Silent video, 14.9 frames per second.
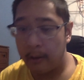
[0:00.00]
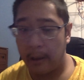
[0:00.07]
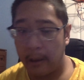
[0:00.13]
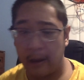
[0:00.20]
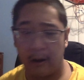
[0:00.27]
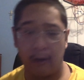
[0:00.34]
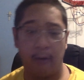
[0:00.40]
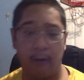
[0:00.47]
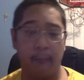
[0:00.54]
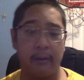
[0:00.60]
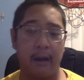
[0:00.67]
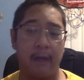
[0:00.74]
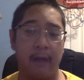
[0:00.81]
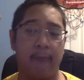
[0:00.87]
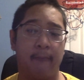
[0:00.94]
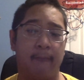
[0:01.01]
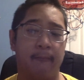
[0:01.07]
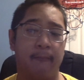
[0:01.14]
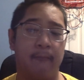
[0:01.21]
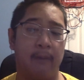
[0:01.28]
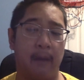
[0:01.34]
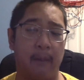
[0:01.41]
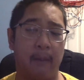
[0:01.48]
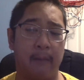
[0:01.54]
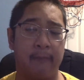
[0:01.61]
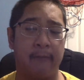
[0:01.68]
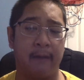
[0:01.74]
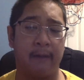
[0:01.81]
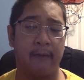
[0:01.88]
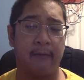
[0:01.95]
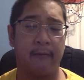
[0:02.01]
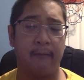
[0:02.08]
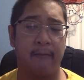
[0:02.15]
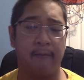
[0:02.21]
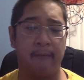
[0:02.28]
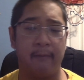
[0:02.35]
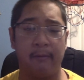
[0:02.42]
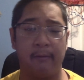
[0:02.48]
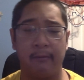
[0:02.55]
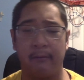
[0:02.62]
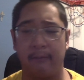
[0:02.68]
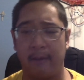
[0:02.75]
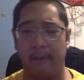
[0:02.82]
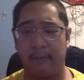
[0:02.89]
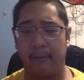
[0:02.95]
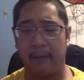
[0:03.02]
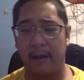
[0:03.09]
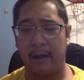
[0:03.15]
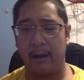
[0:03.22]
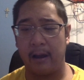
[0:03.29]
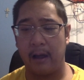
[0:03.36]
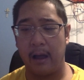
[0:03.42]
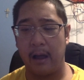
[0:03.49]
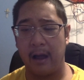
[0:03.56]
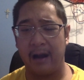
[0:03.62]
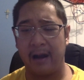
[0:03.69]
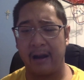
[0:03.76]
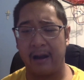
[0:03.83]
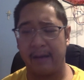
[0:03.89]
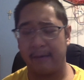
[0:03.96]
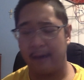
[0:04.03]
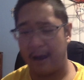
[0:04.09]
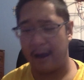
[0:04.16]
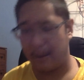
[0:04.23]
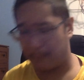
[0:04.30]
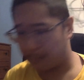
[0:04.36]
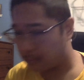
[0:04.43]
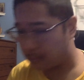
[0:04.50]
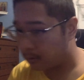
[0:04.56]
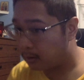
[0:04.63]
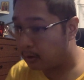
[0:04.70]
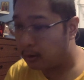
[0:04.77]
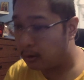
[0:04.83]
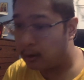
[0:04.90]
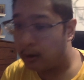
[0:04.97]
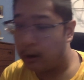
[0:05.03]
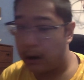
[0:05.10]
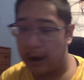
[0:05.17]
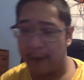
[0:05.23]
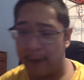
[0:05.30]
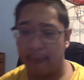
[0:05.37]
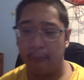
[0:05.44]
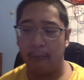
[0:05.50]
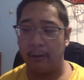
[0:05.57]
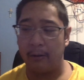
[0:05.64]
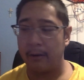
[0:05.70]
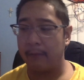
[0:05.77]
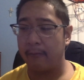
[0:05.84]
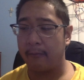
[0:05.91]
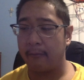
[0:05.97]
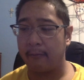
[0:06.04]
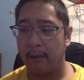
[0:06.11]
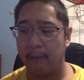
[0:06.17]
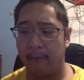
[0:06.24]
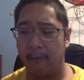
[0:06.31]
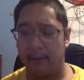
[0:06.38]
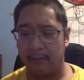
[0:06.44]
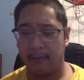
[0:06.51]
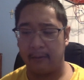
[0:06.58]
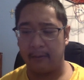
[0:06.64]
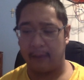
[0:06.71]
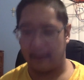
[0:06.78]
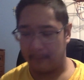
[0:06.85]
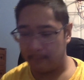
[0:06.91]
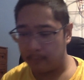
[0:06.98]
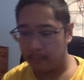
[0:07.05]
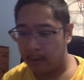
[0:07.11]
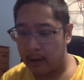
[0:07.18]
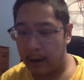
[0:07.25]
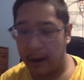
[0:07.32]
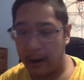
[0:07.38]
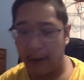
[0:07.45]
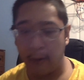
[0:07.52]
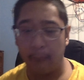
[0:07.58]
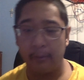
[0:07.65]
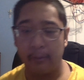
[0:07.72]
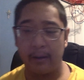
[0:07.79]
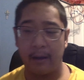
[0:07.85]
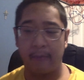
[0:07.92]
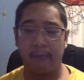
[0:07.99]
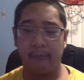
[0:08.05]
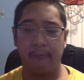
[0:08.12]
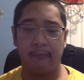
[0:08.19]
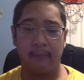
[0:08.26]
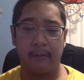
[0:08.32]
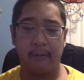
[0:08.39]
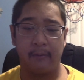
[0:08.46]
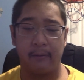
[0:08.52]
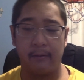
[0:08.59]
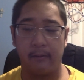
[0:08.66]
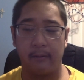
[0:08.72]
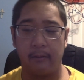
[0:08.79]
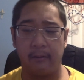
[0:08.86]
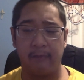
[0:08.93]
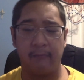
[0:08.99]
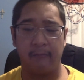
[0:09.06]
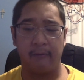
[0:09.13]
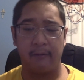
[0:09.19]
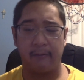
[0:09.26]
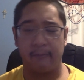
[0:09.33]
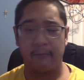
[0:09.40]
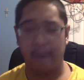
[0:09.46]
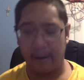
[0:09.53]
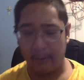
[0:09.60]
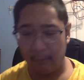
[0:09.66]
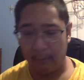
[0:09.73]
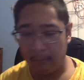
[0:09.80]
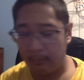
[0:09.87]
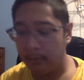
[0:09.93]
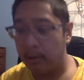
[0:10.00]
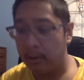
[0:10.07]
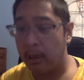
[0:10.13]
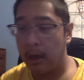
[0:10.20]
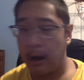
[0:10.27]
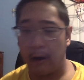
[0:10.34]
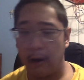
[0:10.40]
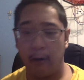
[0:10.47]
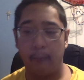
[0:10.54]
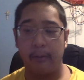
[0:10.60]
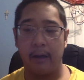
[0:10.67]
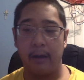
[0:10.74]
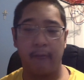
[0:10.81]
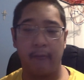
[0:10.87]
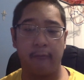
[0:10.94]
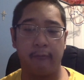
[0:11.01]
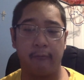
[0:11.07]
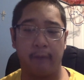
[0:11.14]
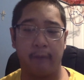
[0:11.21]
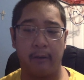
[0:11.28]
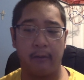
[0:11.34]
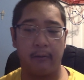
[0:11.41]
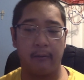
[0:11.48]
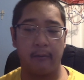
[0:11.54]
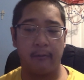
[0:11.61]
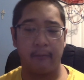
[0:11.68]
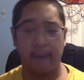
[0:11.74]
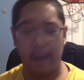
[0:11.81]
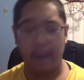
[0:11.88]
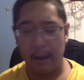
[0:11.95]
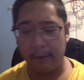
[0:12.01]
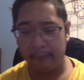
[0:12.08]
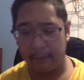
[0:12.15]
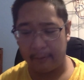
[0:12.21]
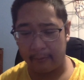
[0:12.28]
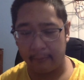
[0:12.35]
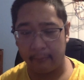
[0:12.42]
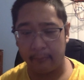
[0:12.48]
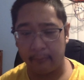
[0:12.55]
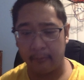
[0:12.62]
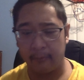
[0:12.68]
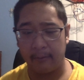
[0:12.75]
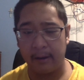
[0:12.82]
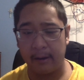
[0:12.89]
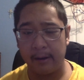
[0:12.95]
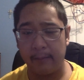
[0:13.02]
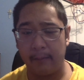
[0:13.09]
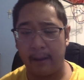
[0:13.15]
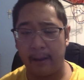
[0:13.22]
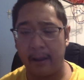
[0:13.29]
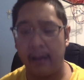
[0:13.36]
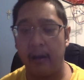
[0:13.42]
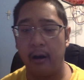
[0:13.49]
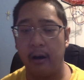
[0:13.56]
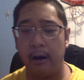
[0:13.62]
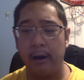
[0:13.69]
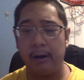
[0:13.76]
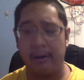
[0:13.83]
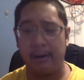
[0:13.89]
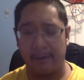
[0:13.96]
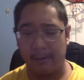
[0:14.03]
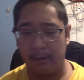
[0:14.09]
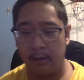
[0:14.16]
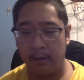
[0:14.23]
and I hope you guys will have a chance to visit the website at any time. I do want to just say one thing. I hope you guys enjoy the channel. I hope you guys enjoy creations created by other